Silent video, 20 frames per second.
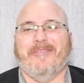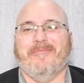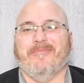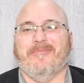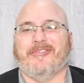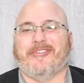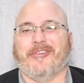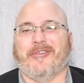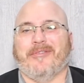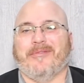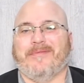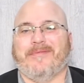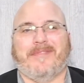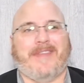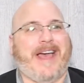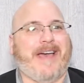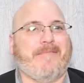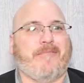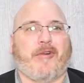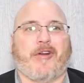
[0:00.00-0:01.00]
So
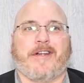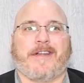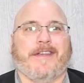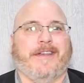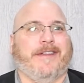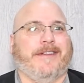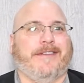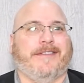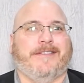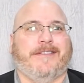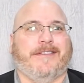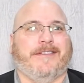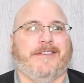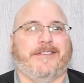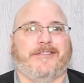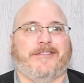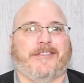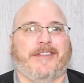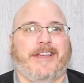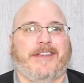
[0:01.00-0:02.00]
that market, the
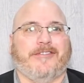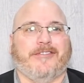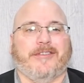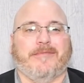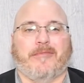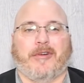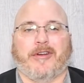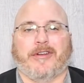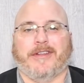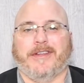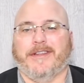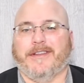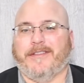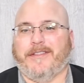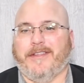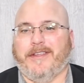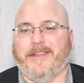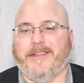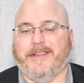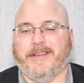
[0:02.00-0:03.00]
distillation market,
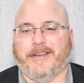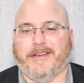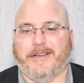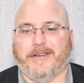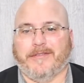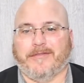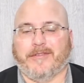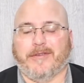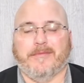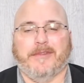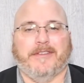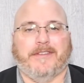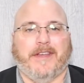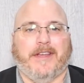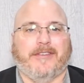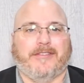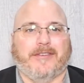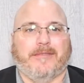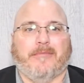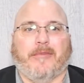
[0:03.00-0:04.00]
the
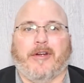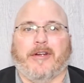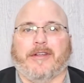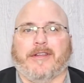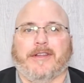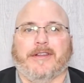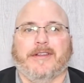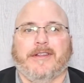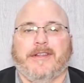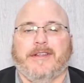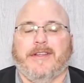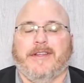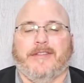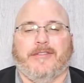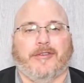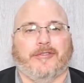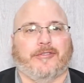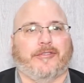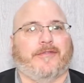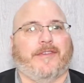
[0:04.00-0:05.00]
fermentation market,
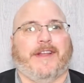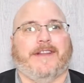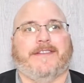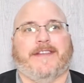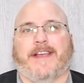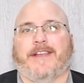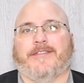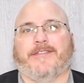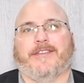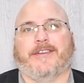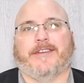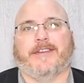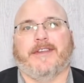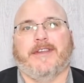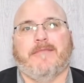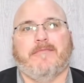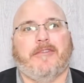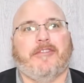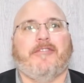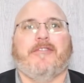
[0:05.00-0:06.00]
those are fantastic,
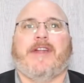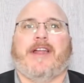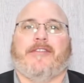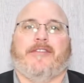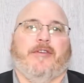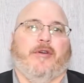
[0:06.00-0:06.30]
but they're not the